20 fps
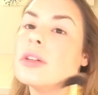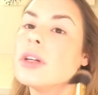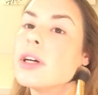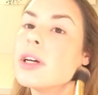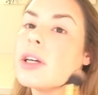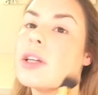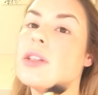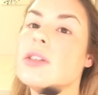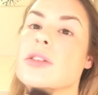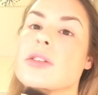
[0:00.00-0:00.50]

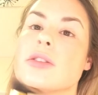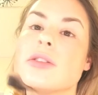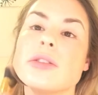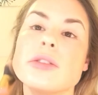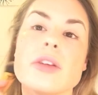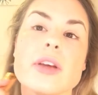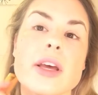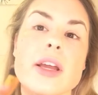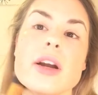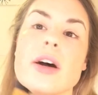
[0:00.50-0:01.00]
Like
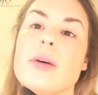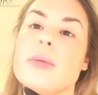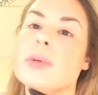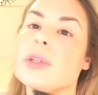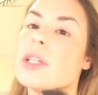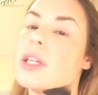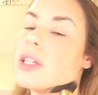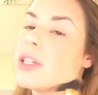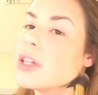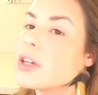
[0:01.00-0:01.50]
it
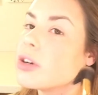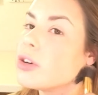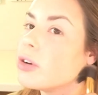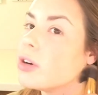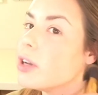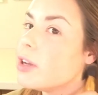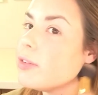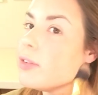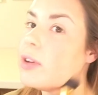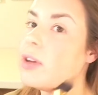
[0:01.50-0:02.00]
almost has a
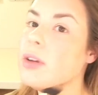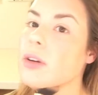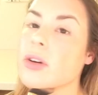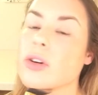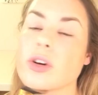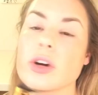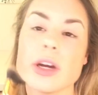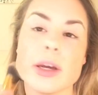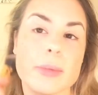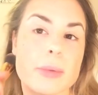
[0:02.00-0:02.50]

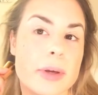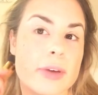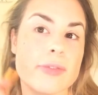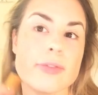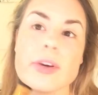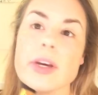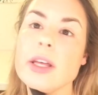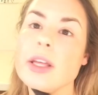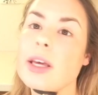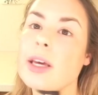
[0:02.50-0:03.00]
creamy
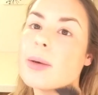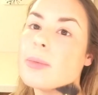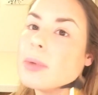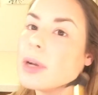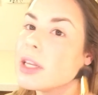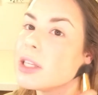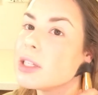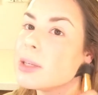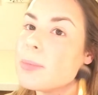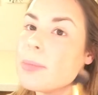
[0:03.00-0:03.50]
feeling,
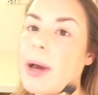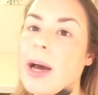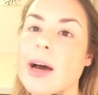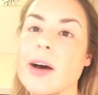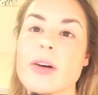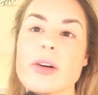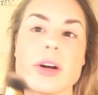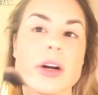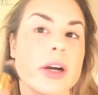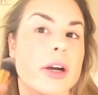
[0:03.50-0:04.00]
but it's a
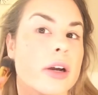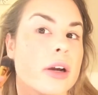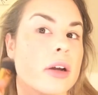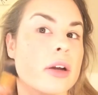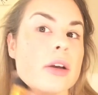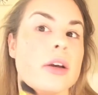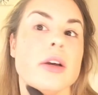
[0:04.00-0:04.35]
powder.